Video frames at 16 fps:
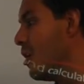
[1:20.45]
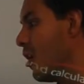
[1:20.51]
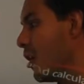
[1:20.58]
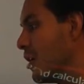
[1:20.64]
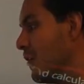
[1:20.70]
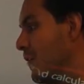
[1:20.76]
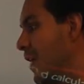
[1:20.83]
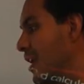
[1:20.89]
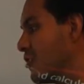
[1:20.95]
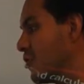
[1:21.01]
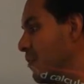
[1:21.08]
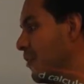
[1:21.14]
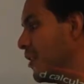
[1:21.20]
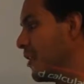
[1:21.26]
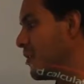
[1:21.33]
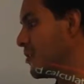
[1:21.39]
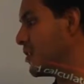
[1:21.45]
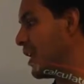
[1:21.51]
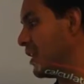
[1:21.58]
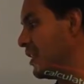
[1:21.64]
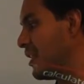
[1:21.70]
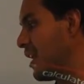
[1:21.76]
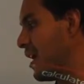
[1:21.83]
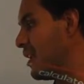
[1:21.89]
or you've had trouble
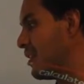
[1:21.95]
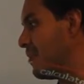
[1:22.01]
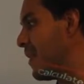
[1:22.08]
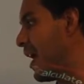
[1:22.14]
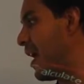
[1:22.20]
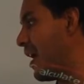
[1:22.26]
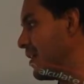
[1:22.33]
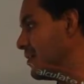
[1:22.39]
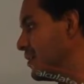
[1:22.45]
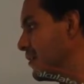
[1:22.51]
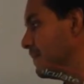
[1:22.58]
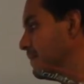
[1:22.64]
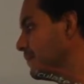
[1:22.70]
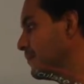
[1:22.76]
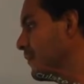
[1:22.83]
understanding that in the past.